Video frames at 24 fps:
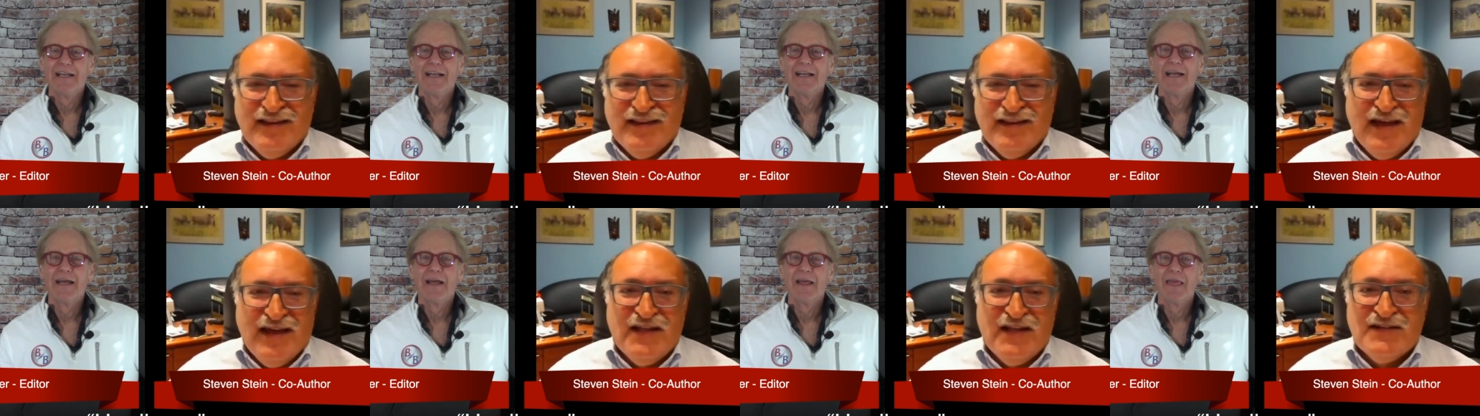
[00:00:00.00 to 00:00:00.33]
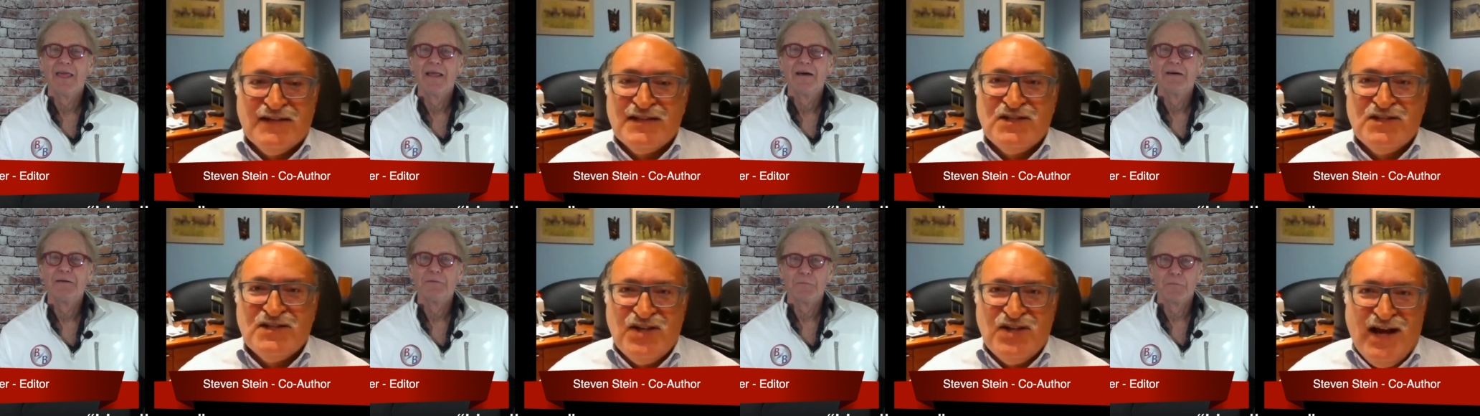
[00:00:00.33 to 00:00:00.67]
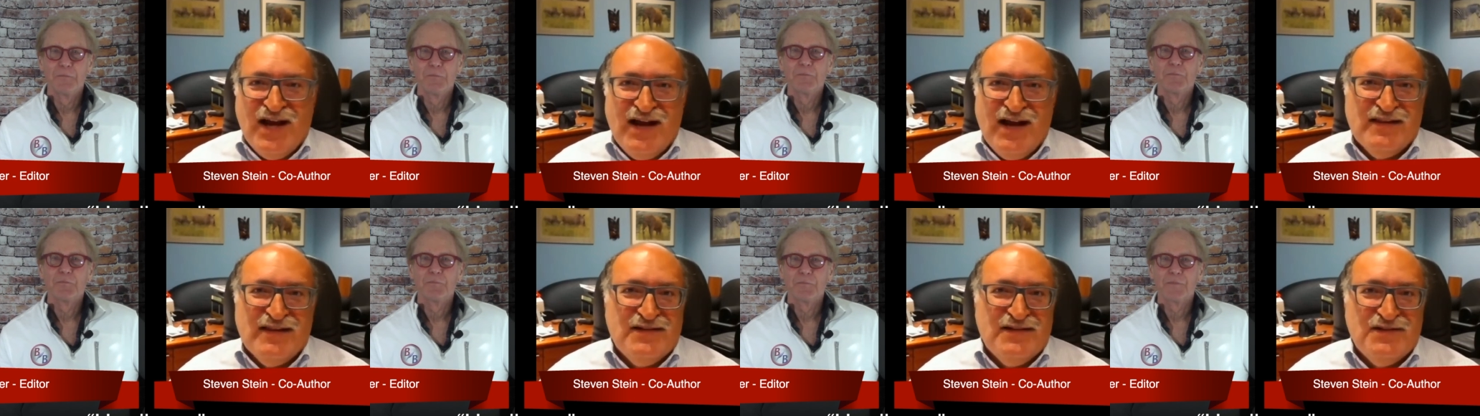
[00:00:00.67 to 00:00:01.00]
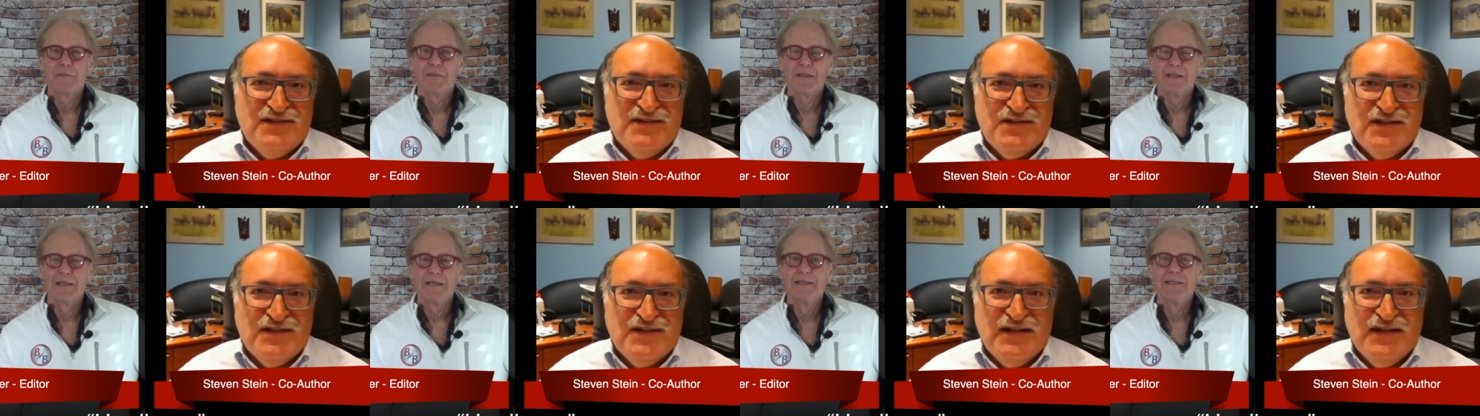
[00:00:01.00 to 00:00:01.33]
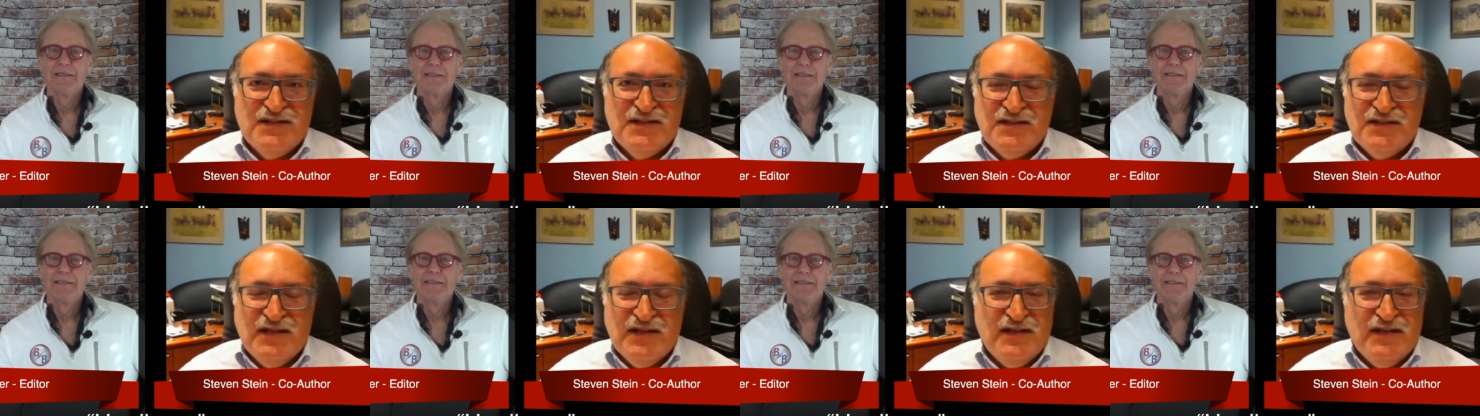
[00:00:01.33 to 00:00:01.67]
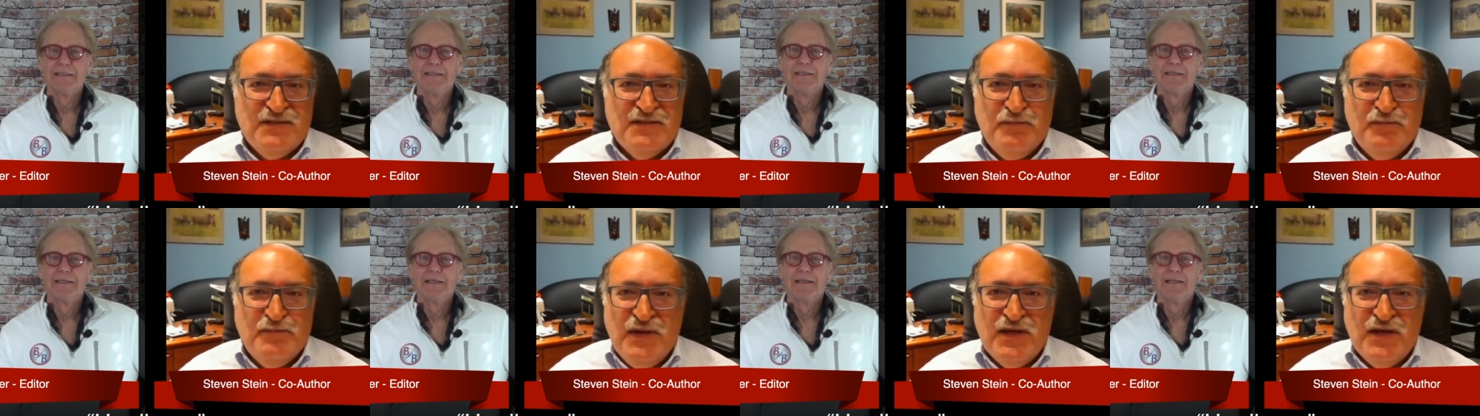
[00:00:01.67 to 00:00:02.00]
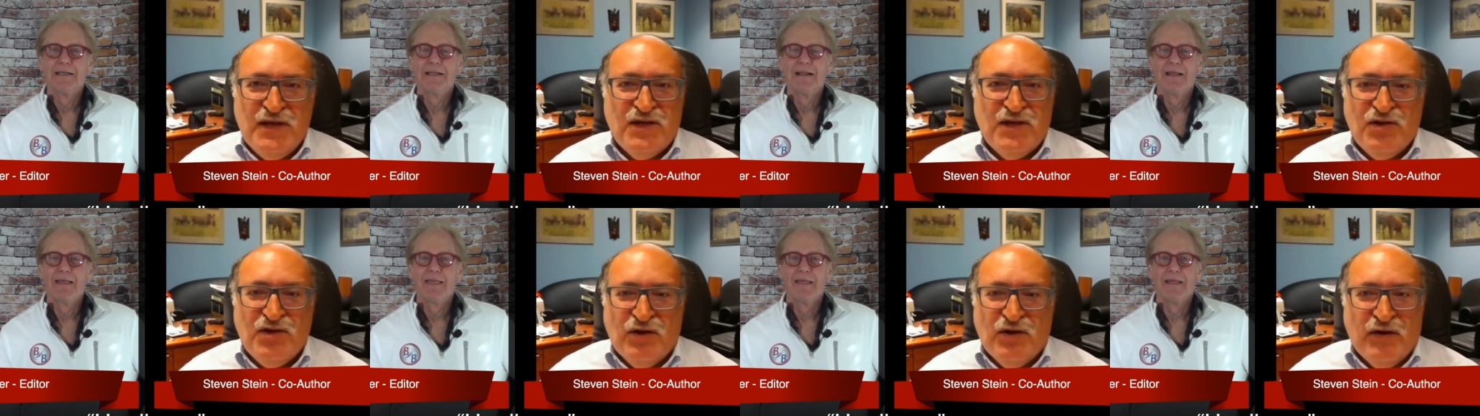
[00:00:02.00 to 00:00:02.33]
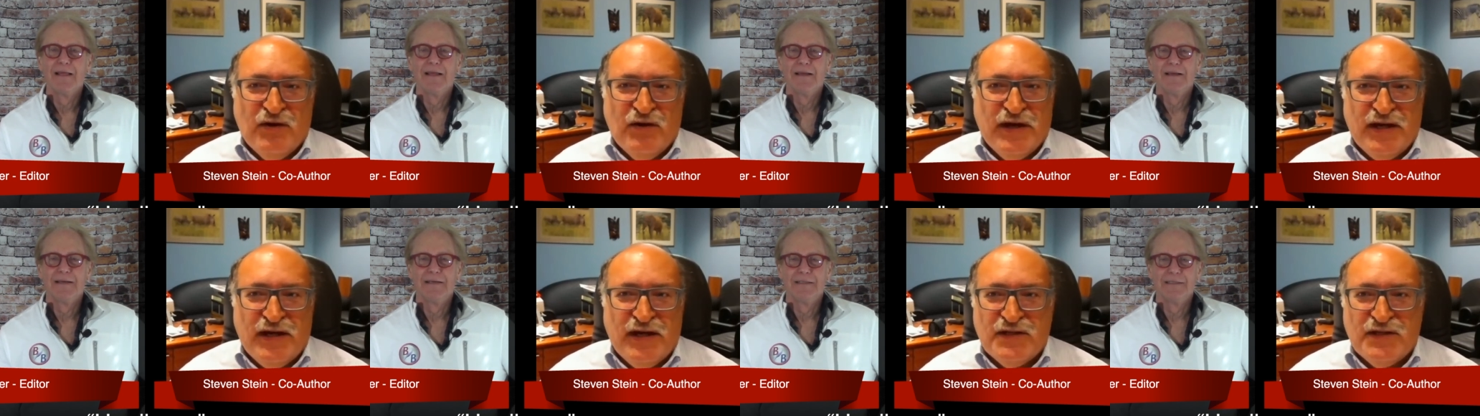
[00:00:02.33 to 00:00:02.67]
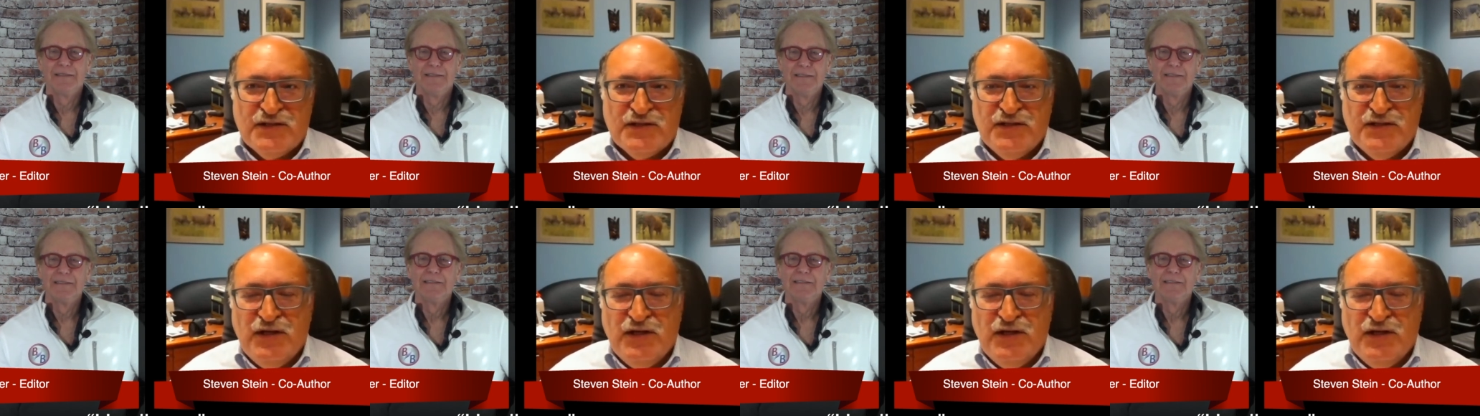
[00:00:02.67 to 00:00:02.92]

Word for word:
Speaker 1: the other is the challenge. It's be curious.